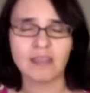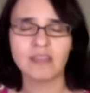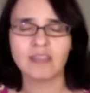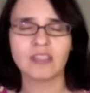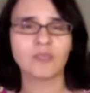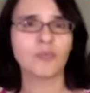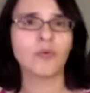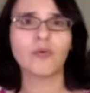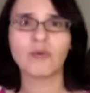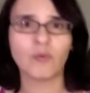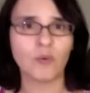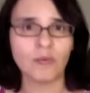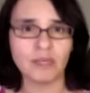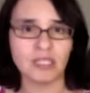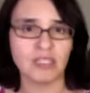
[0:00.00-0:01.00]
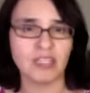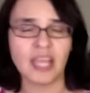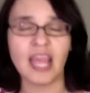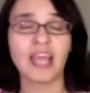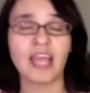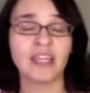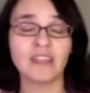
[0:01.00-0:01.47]
this poor woman,
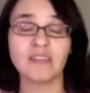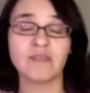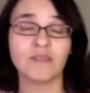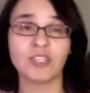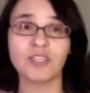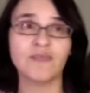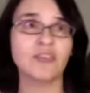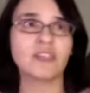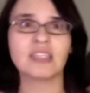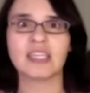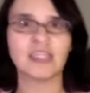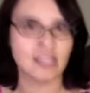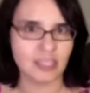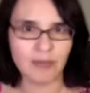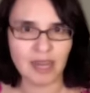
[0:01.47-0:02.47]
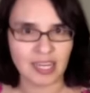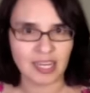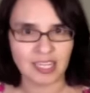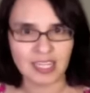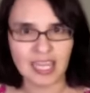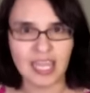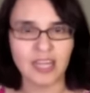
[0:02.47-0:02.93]
and she feels guilty about
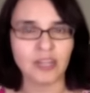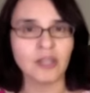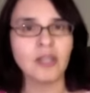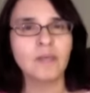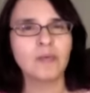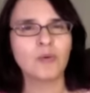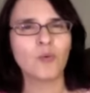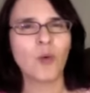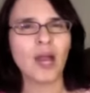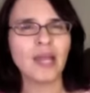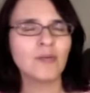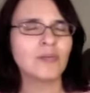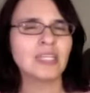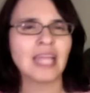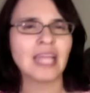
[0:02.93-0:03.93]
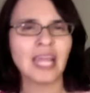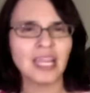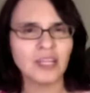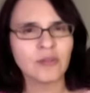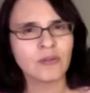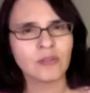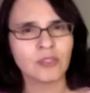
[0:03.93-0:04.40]
it later. But why would eight
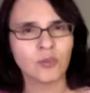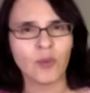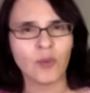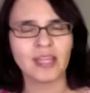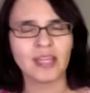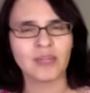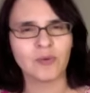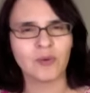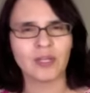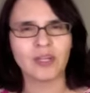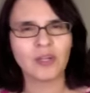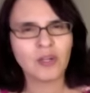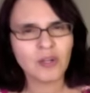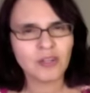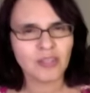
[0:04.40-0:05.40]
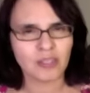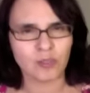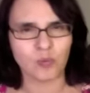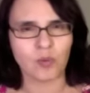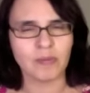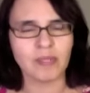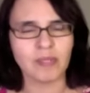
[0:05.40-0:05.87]
year old Twyla want to hurt this
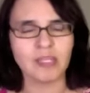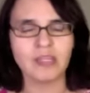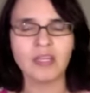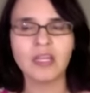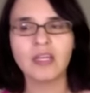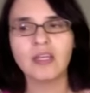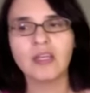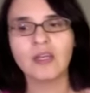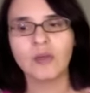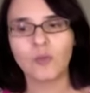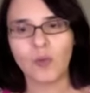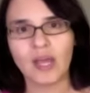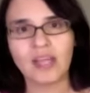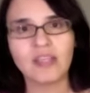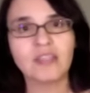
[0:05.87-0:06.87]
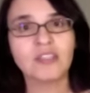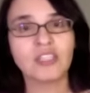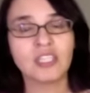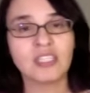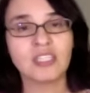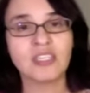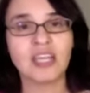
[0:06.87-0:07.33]
woman? Well, she
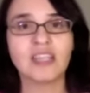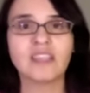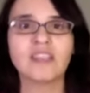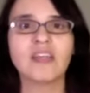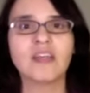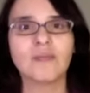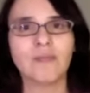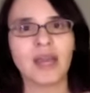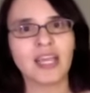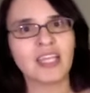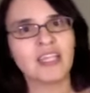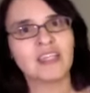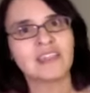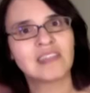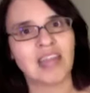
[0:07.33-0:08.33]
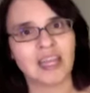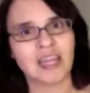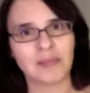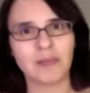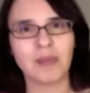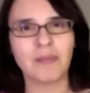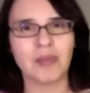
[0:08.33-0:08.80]
says, Maggie is like
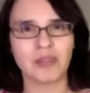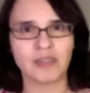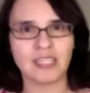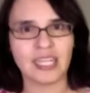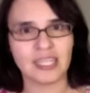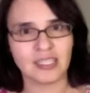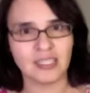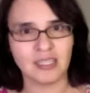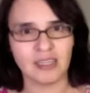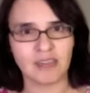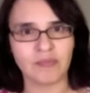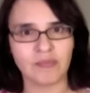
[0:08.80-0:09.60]
my mother dancing.